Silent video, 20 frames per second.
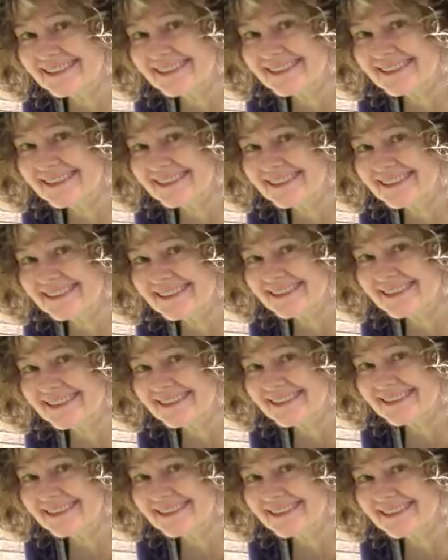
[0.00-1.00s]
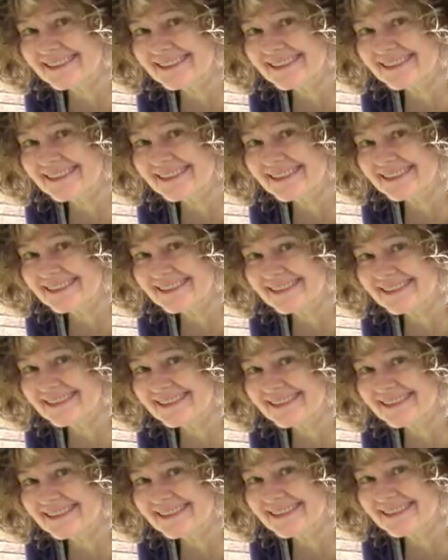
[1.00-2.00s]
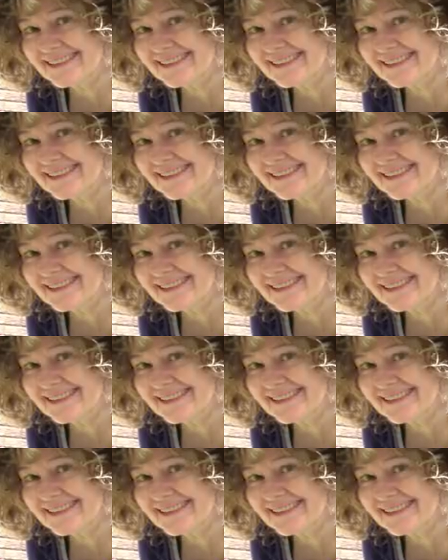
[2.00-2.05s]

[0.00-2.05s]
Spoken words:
(silence)